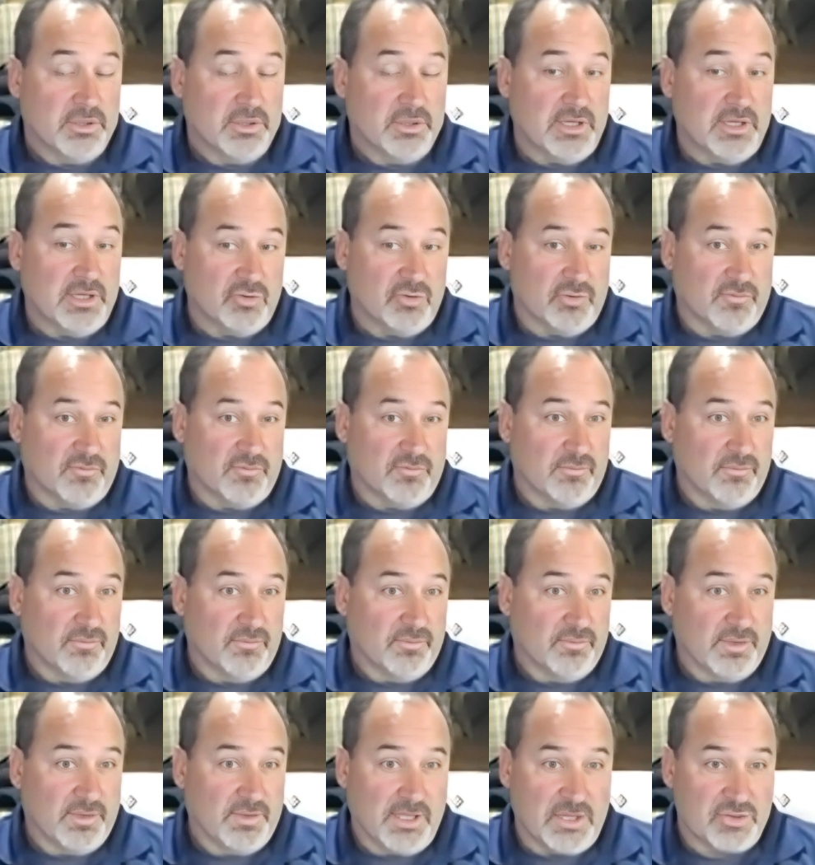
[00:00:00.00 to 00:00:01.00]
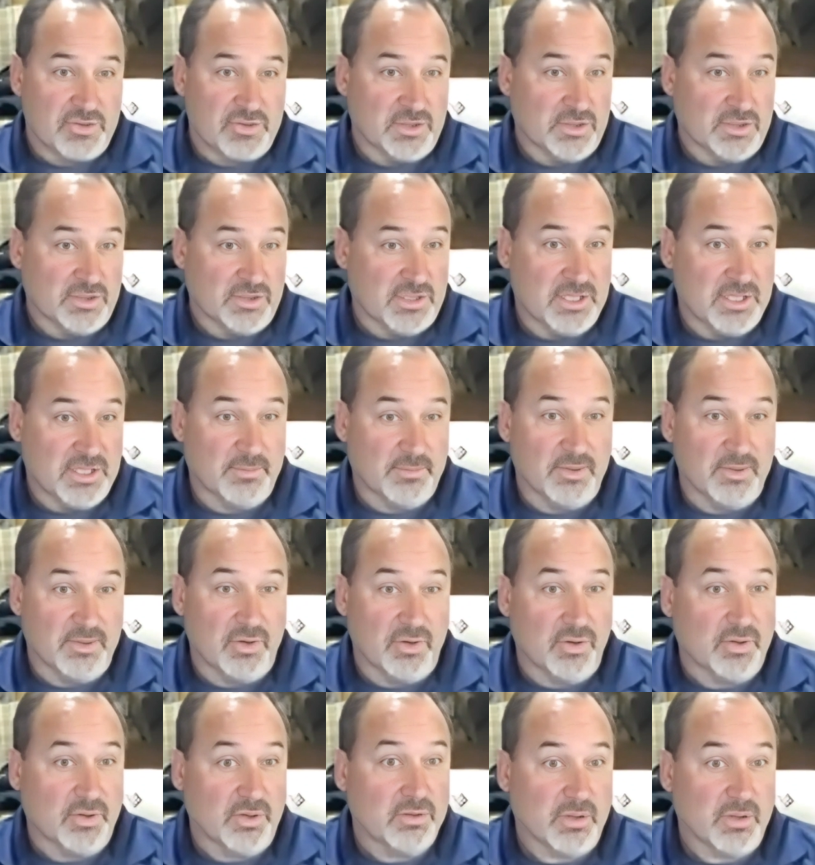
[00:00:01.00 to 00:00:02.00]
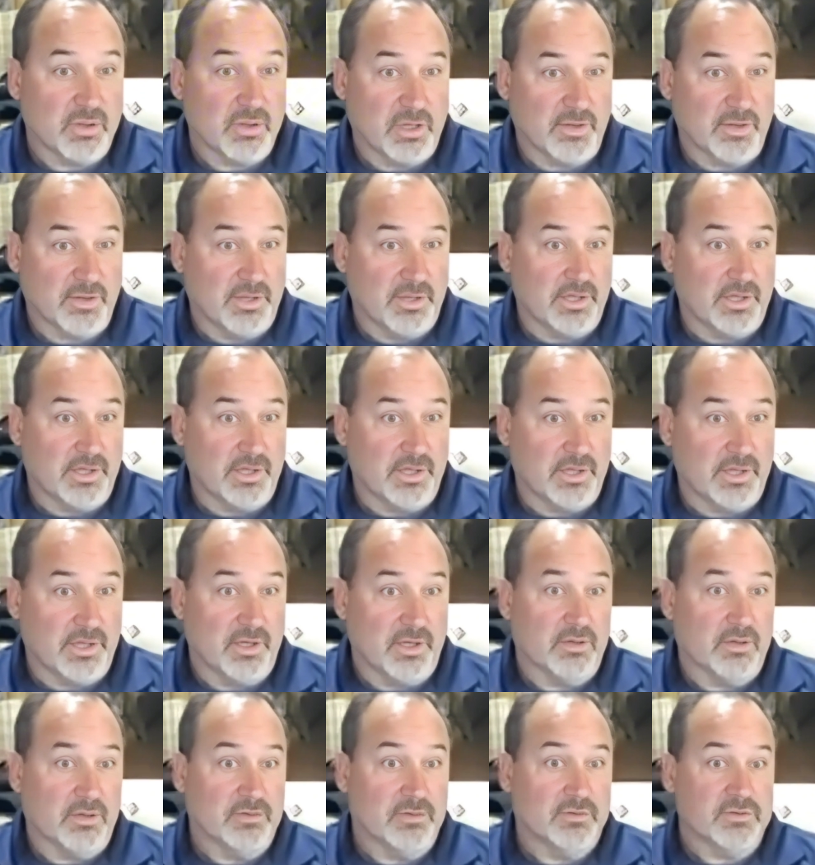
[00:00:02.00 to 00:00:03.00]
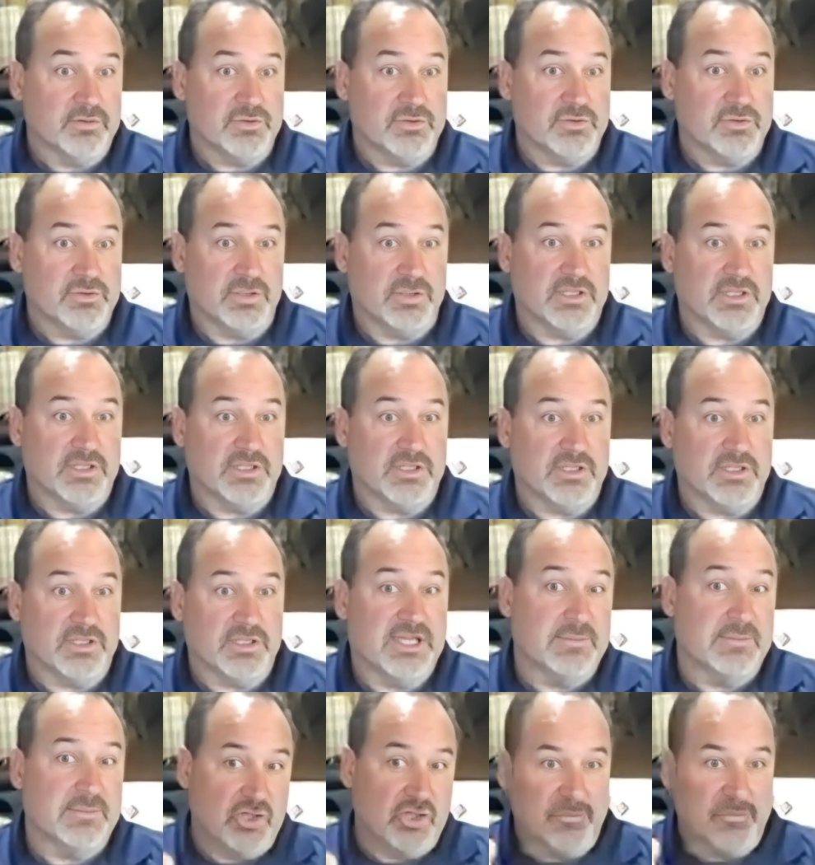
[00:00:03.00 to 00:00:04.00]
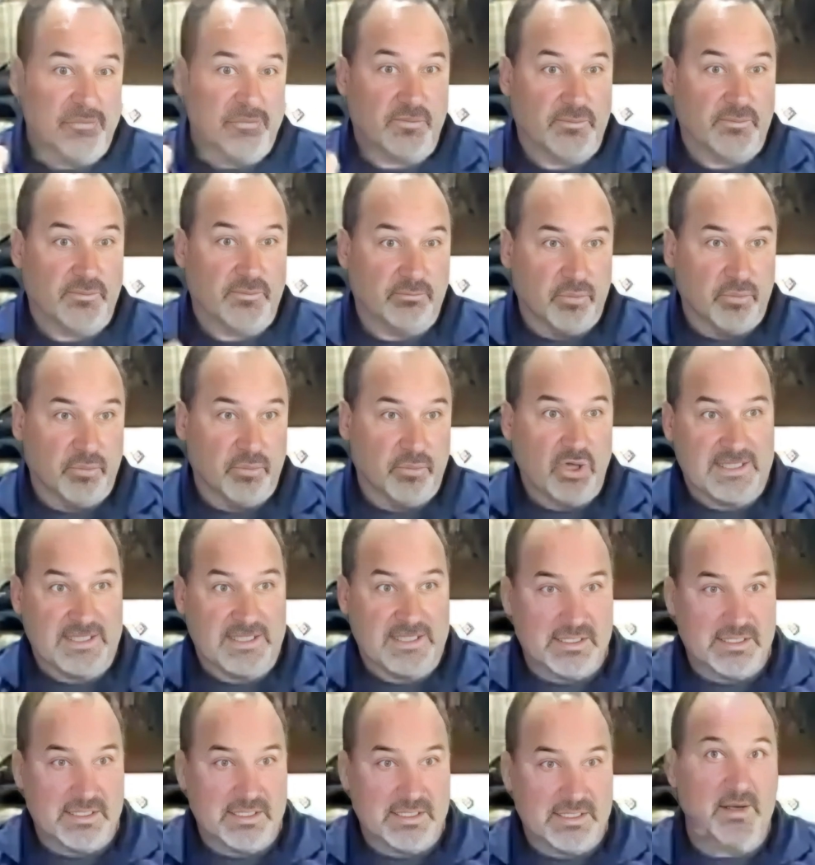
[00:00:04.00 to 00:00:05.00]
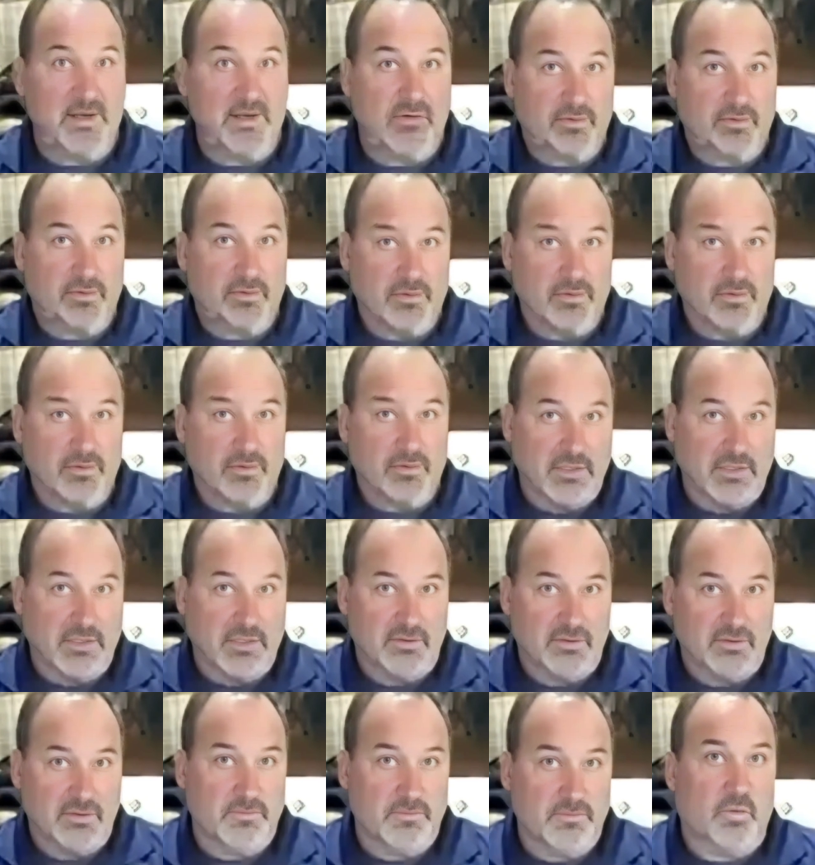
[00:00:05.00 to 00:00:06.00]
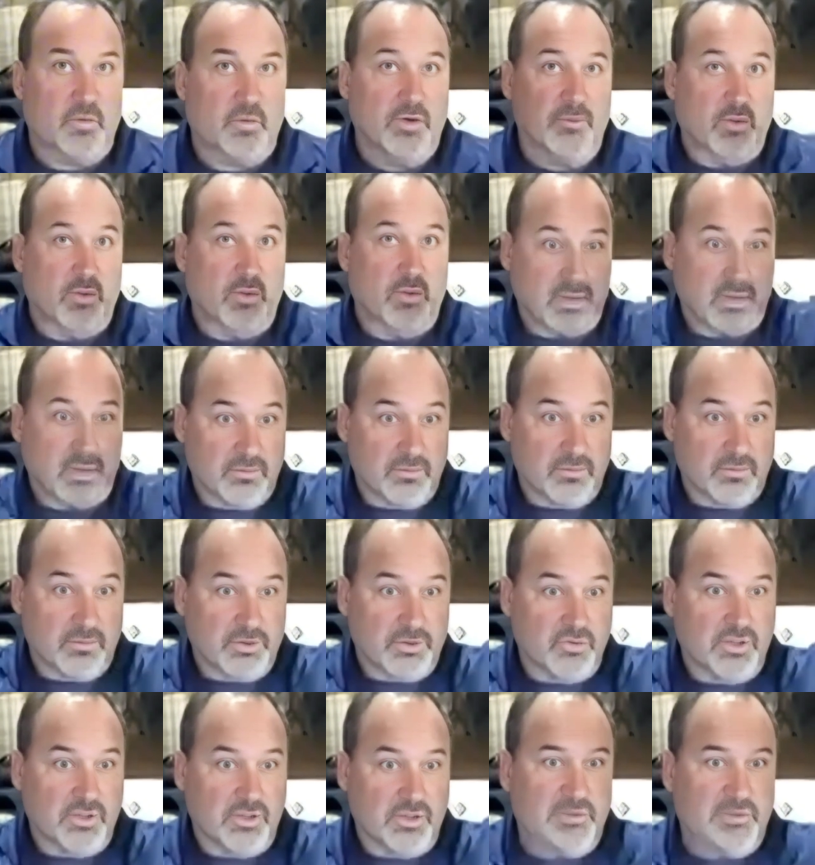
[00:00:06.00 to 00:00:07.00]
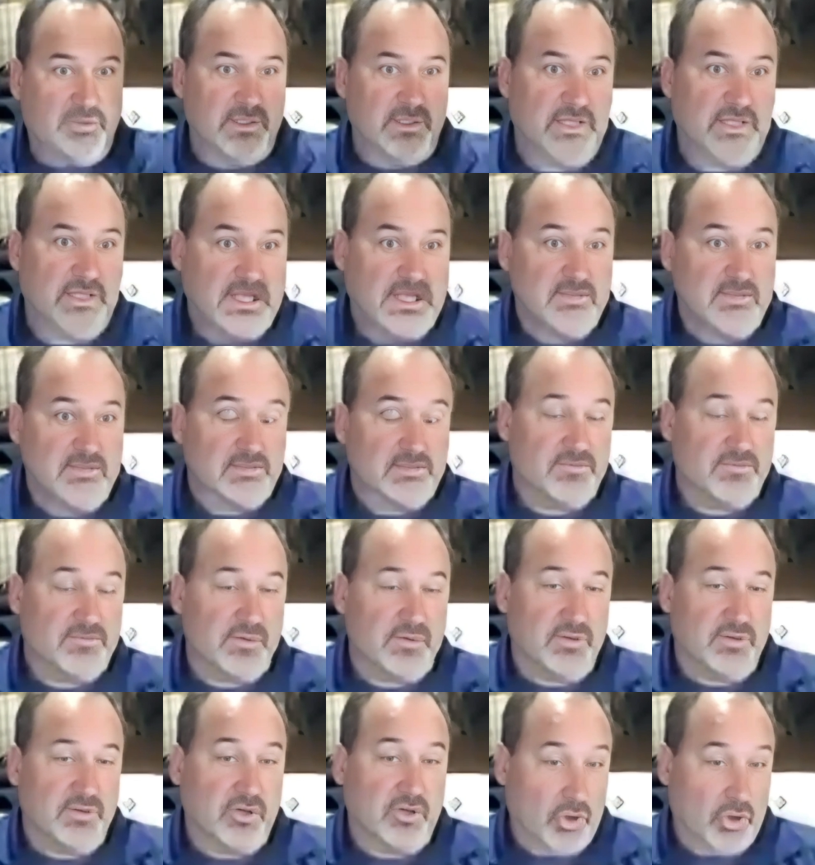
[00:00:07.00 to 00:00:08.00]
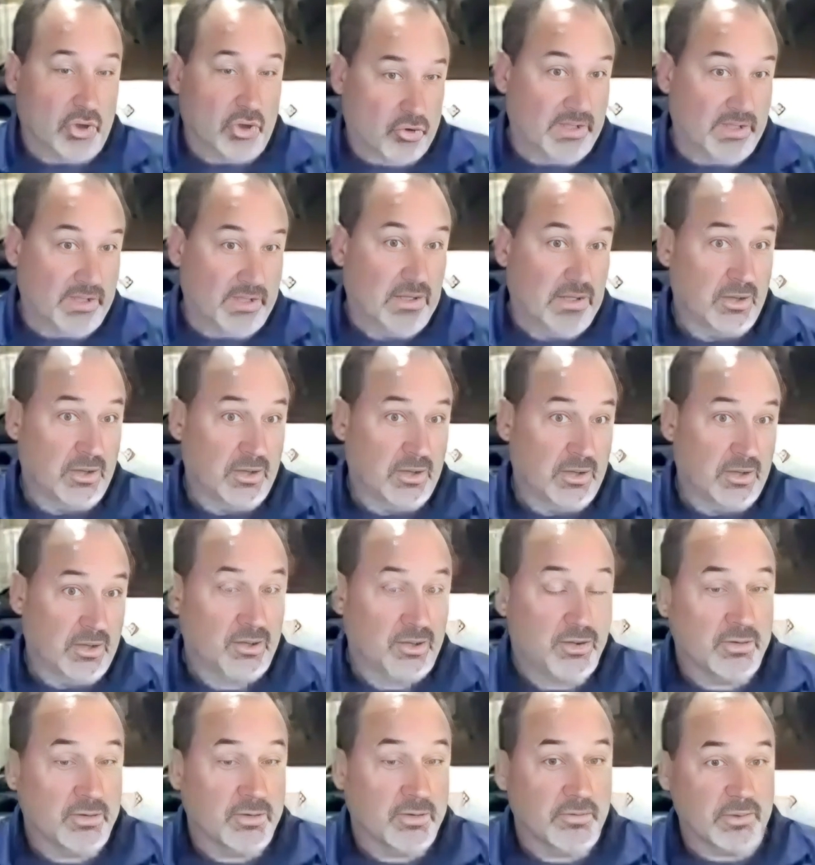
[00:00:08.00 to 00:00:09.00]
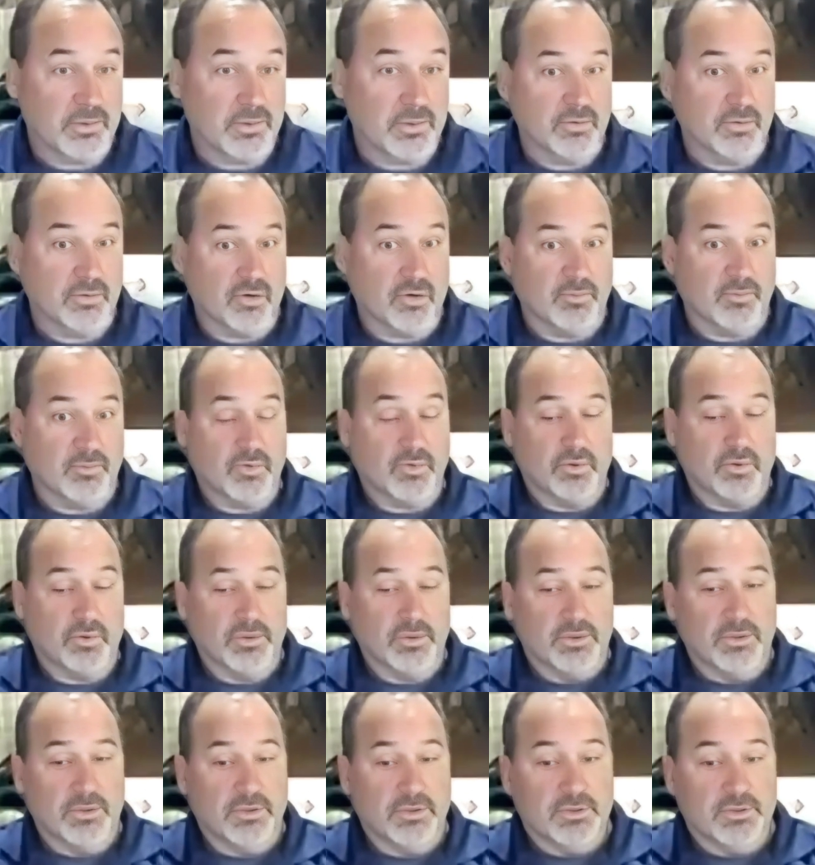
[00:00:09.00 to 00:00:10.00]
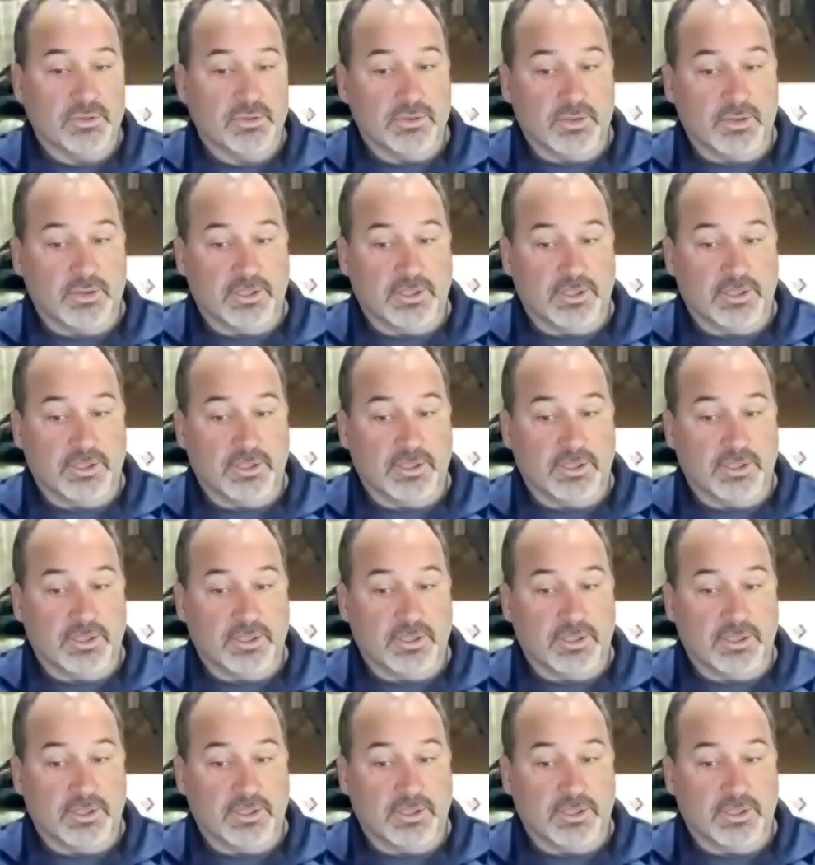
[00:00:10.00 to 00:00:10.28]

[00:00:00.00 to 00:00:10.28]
nitrification inhibitor on there to keep that urea from breaking down into the form where it would go up in the atmosphere a little bit longer than normal.